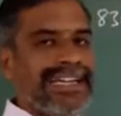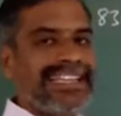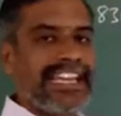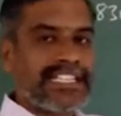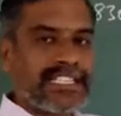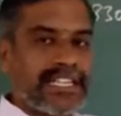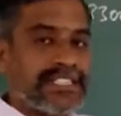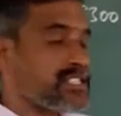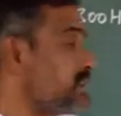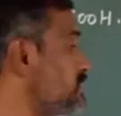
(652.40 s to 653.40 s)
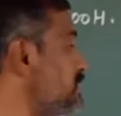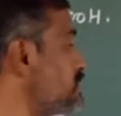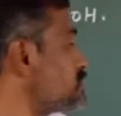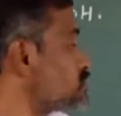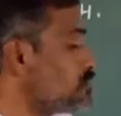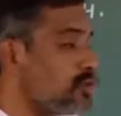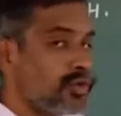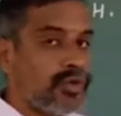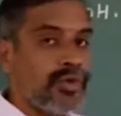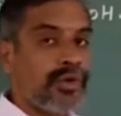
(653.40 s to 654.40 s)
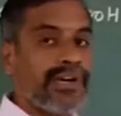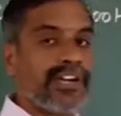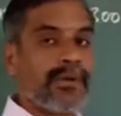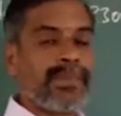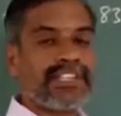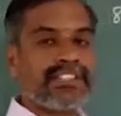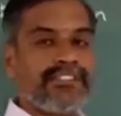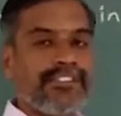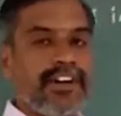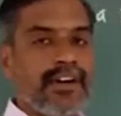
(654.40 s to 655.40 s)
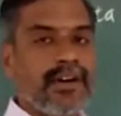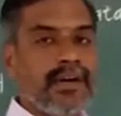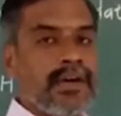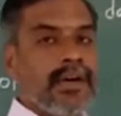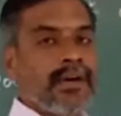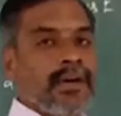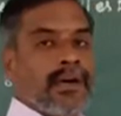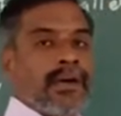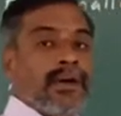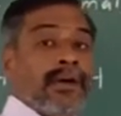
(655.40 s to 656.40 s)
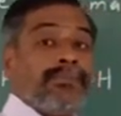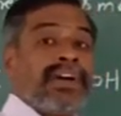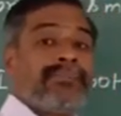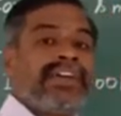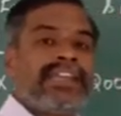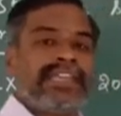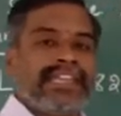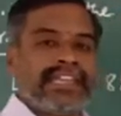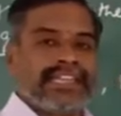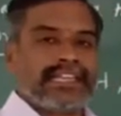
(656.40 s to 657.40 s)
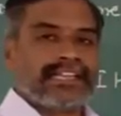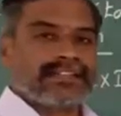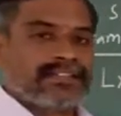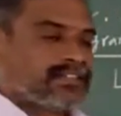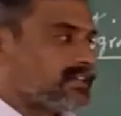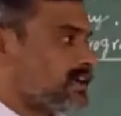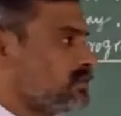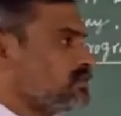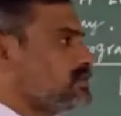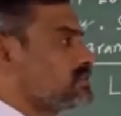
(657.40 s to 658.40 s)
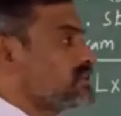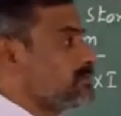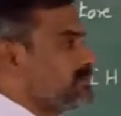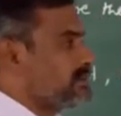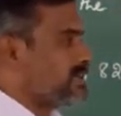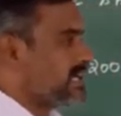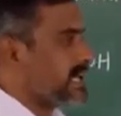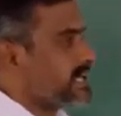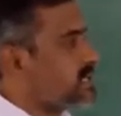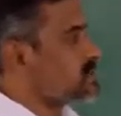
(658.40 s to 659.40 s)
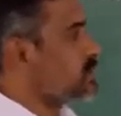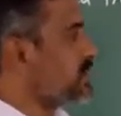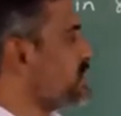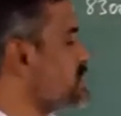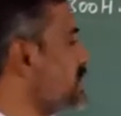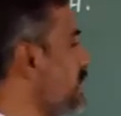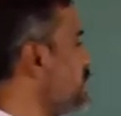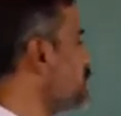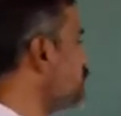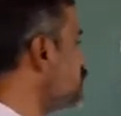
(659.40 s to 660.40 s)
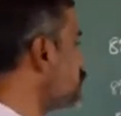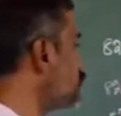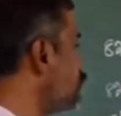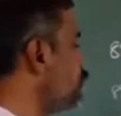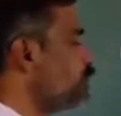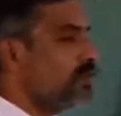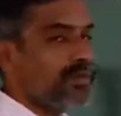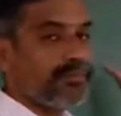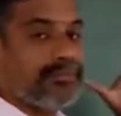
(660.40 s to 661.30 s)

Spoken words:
H register. These two represent for memory. Now the memory address location data to move